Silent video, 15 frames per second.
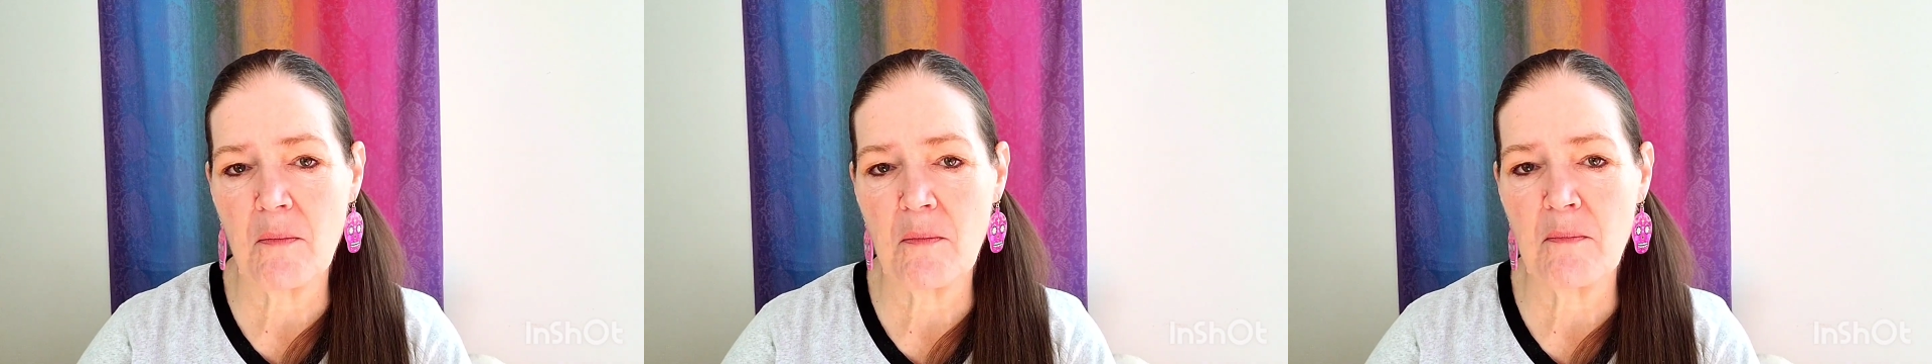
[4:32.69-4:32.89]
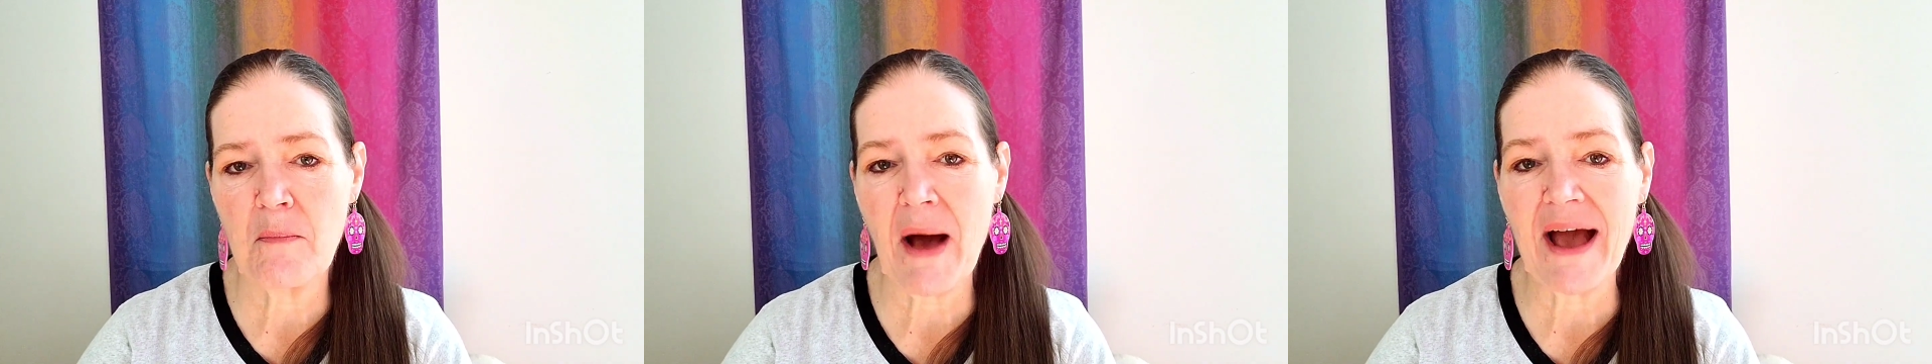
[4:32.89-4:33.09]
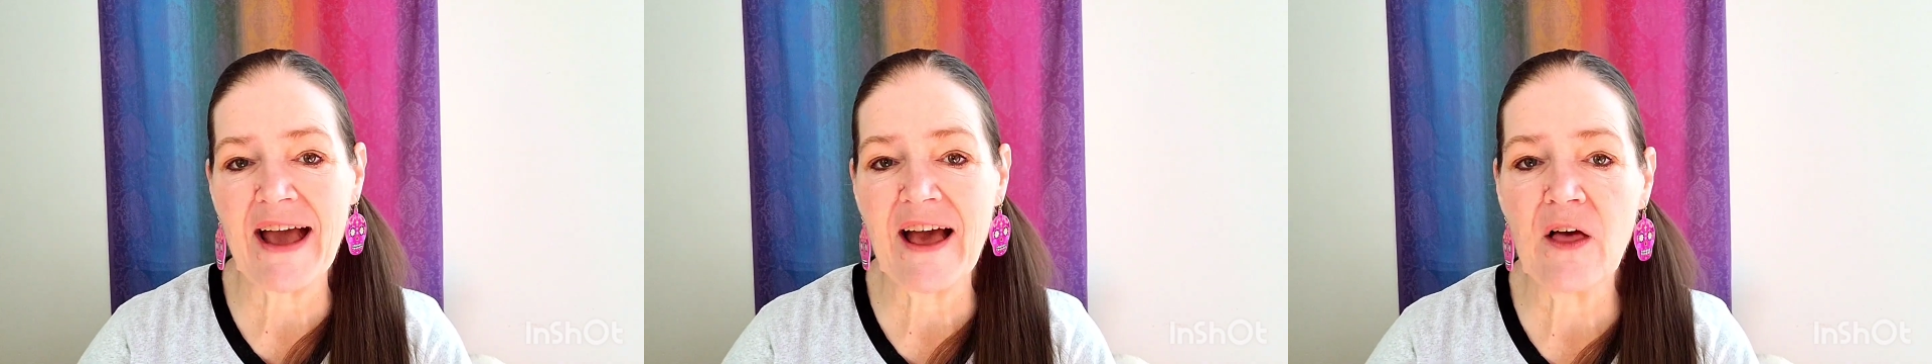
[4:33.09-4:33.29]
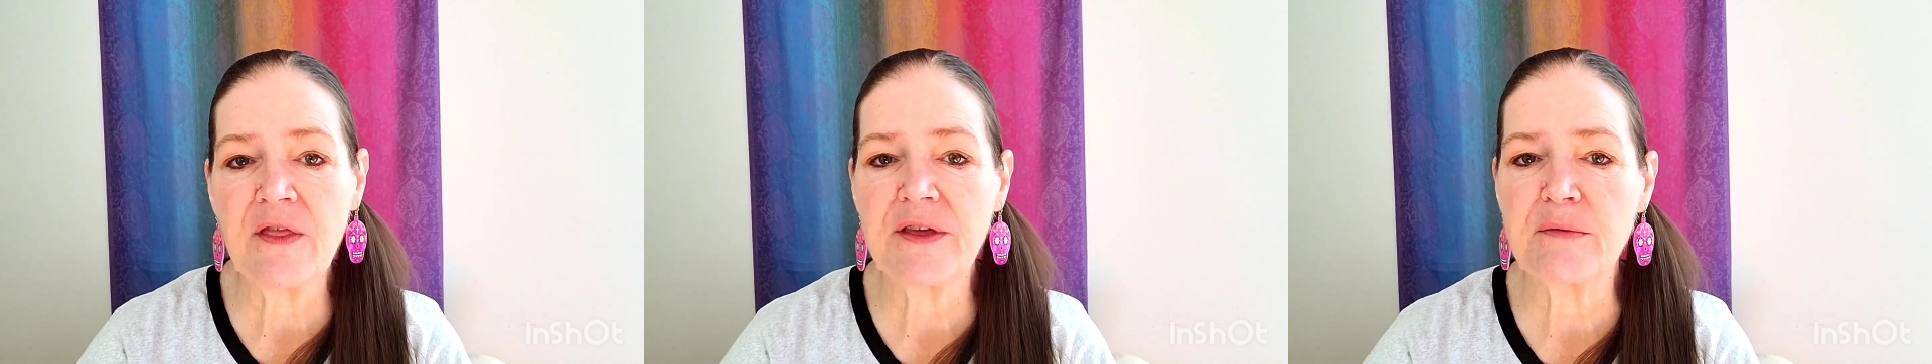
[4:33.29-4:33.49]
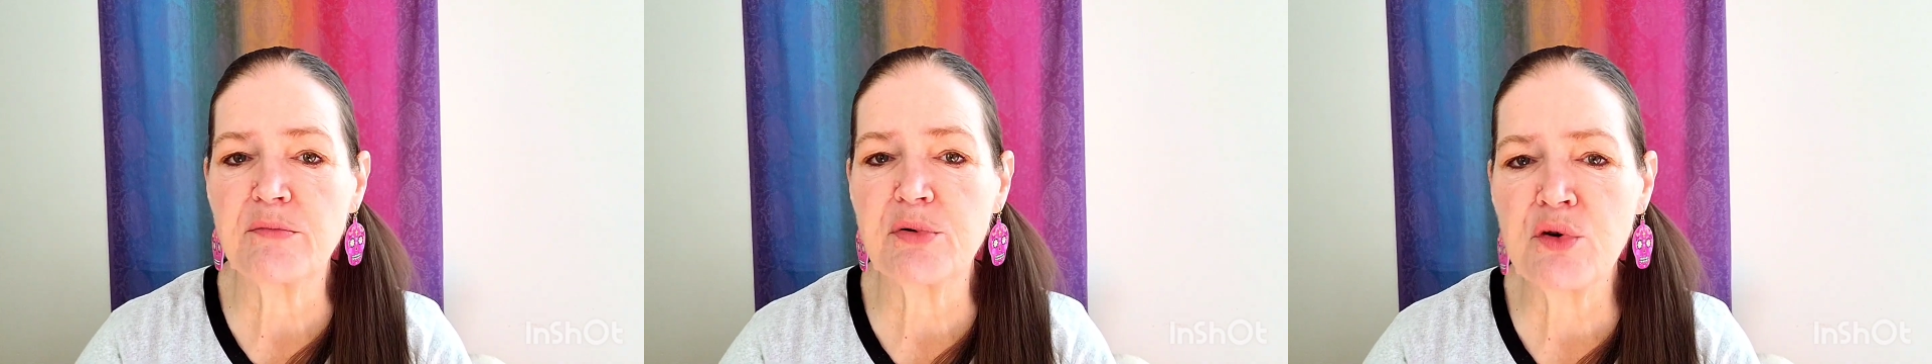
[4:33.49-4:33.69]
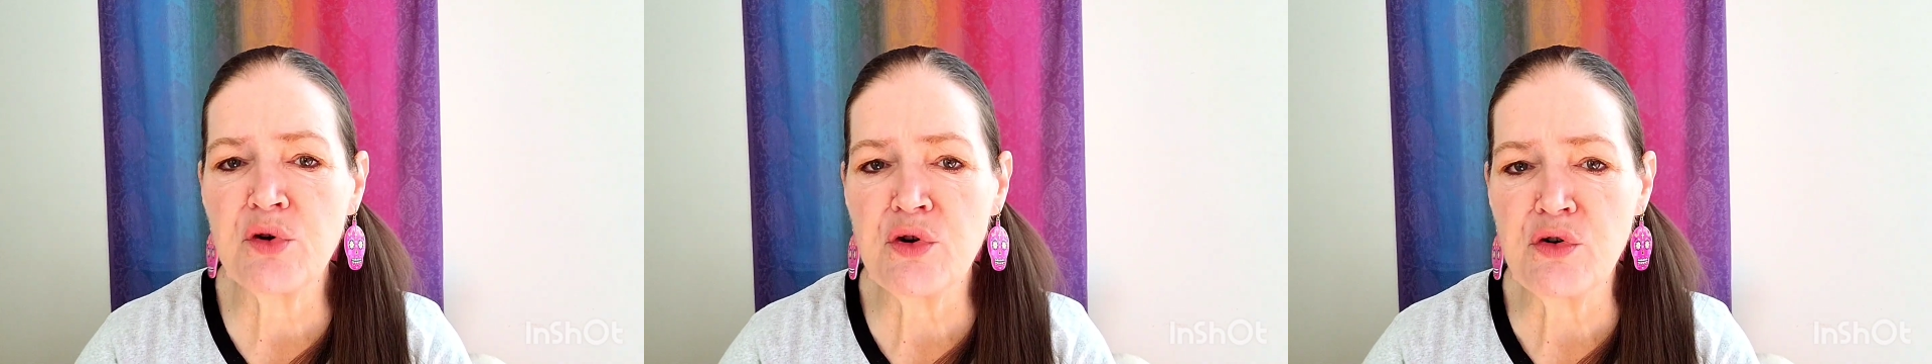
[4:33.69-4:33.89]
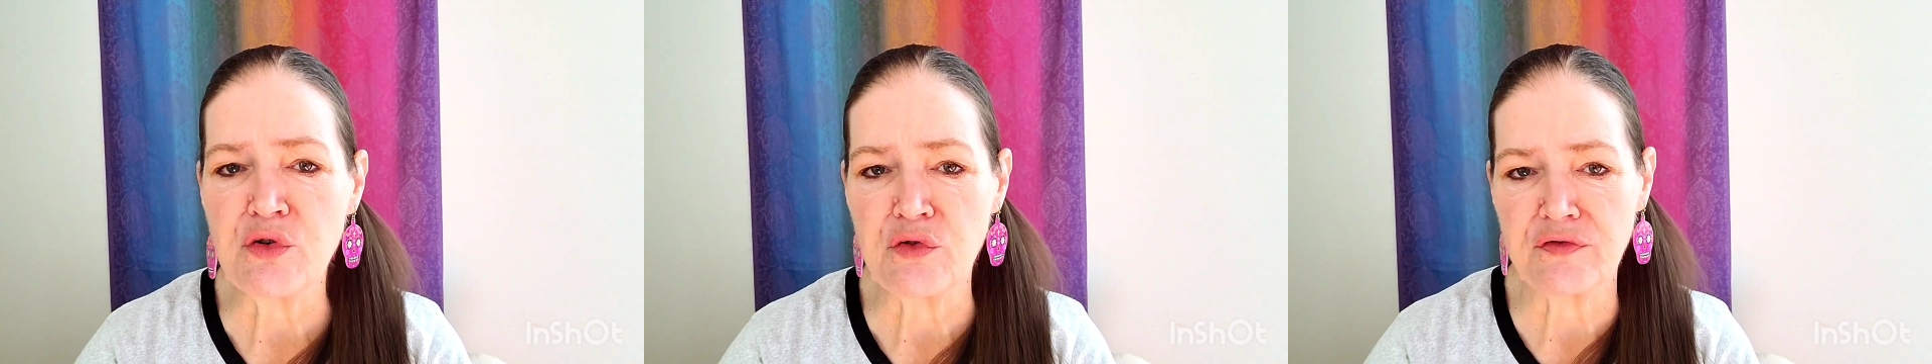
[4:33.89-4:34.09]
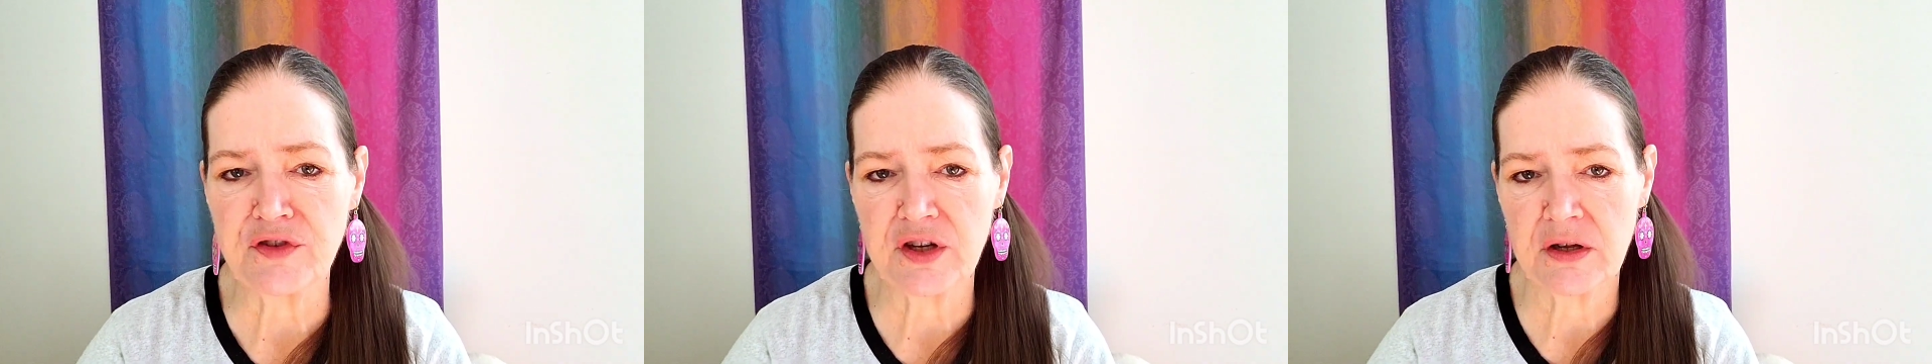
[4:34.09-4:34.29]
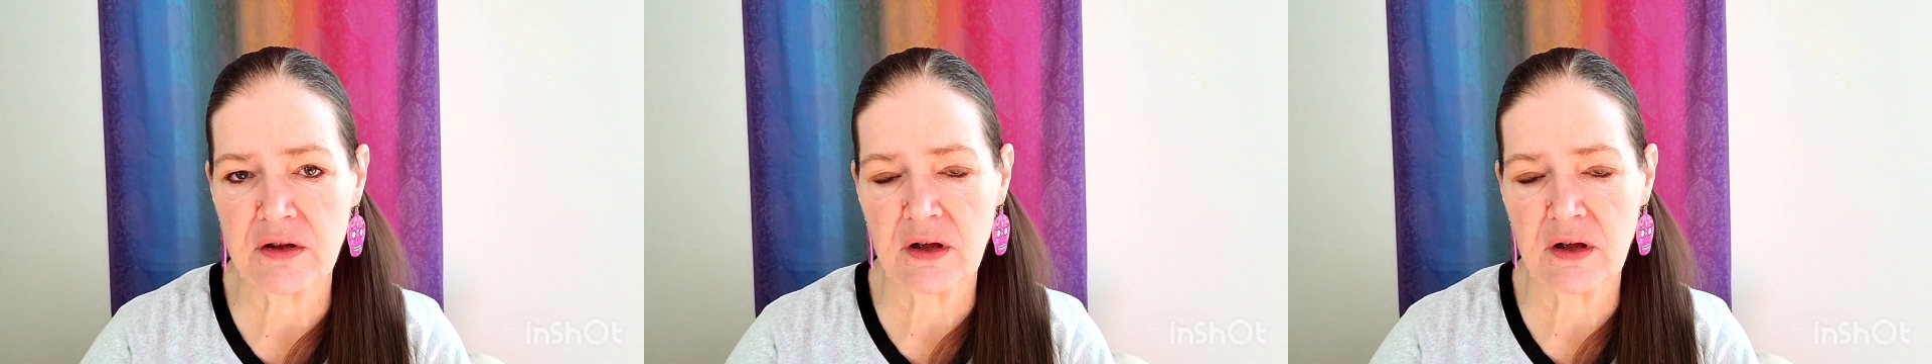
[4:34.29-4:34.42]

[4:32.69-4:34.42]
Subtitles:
my health improved